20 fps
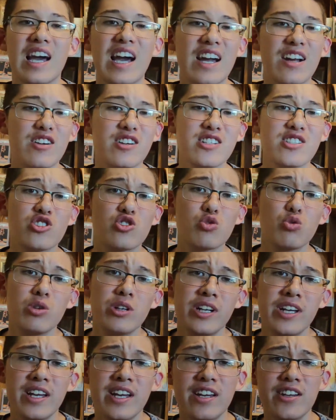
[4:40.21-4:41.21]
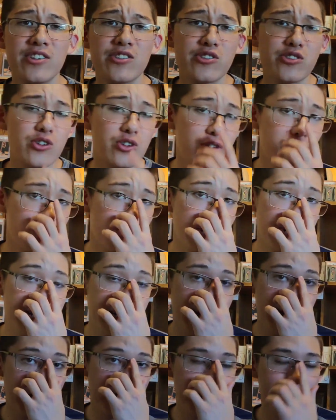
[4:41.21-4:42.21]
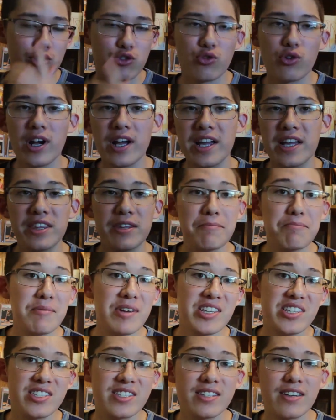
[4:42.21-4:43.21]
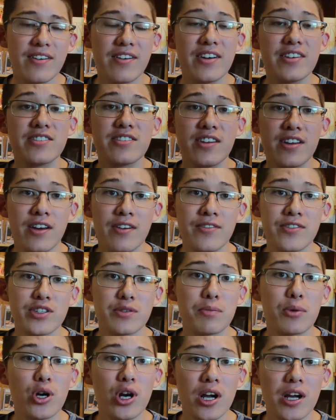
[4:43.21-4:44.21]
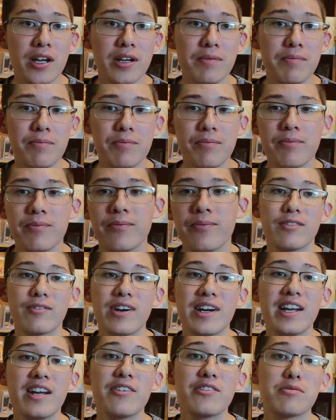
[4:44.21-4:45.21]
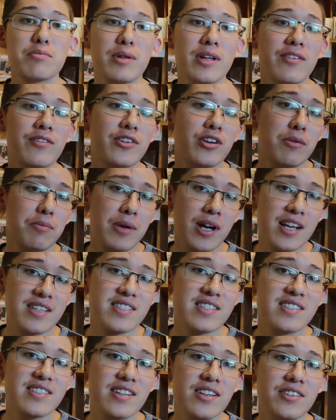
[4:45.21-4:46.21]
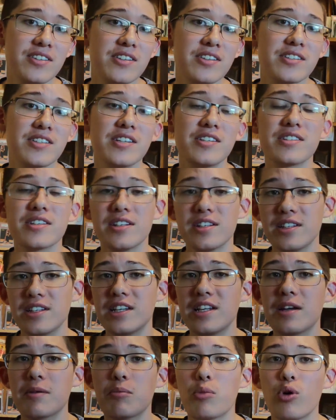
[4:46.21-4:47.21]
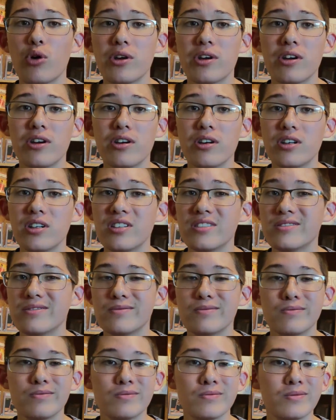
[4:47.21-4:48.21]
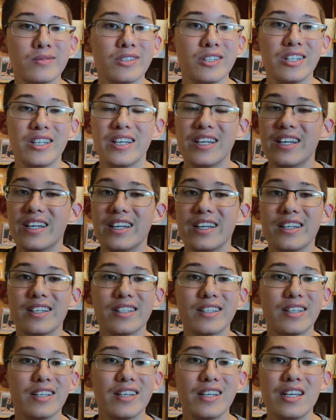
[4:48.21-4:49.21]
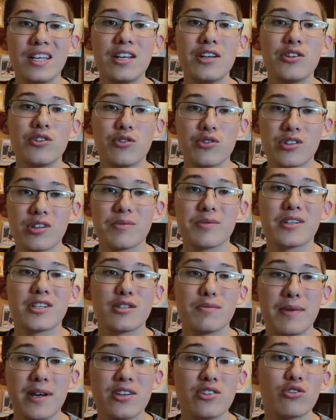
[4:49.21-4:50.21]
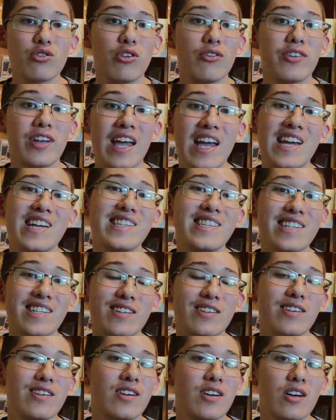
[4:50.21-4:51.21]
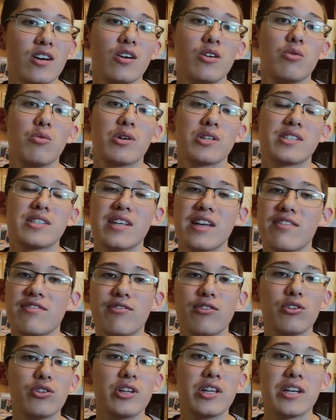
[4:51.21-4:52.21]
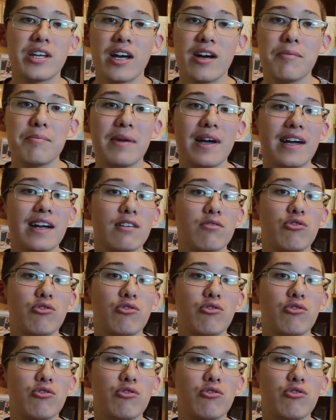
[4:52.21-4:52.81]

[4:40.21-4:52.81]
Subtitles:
Kyrie's 28 years old right now. He's right in the midst of his prime. Right now, he's playing for the Boston Celtics. He's a leading point guard. And he could do something special with KD once they fully come back